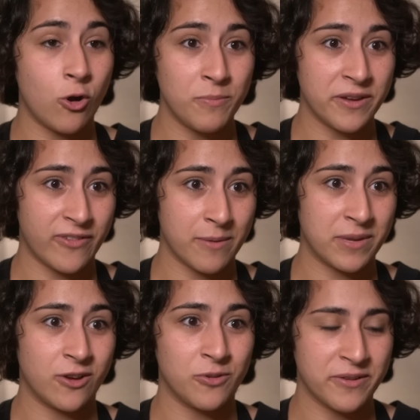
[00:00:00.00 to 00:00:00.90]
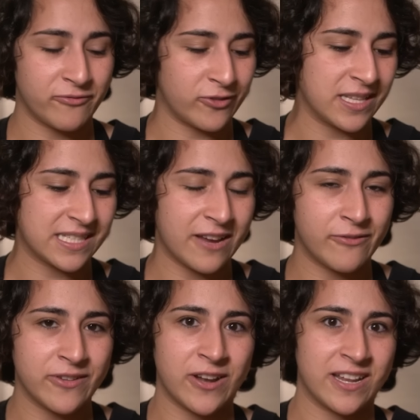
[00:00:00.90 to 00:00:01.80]
All my family, all my friends,
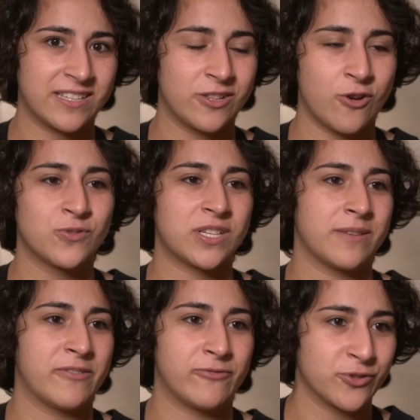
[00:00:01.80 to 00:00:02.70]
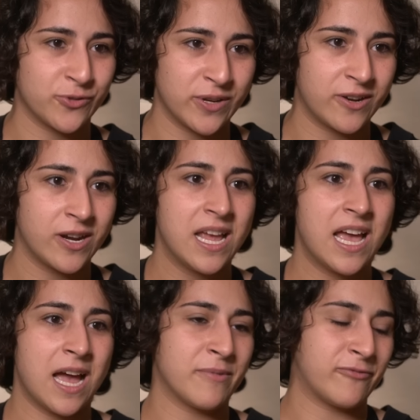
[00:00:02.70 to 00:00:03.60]
everybody knows I'm a fursuiter,
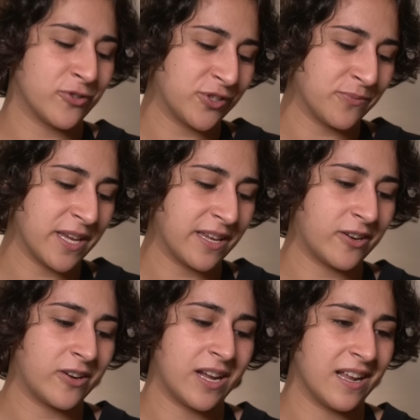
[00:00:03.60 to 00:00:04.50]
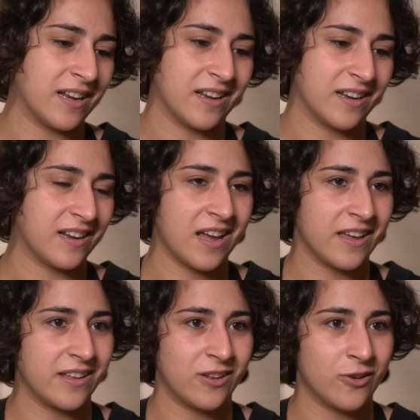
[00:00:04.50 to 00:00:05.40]
I'm a fursuit maker, and
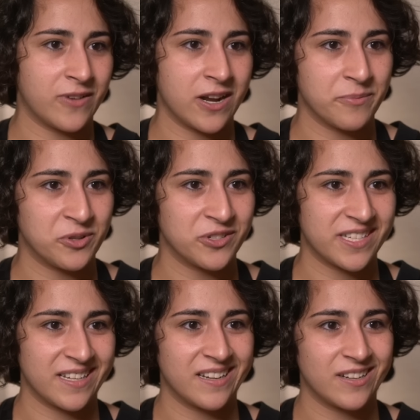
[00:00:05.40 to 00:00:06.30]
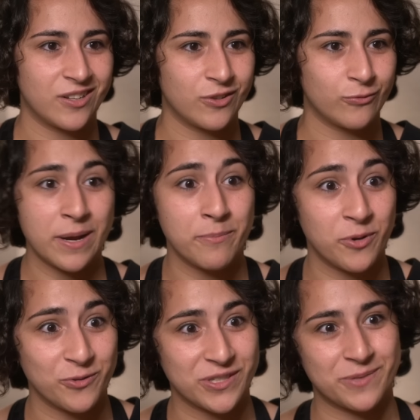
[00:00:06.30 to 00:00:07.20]
I love animals and
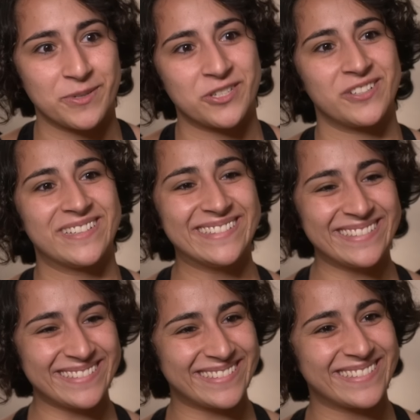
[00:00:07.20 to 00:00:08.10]
rainbows especially.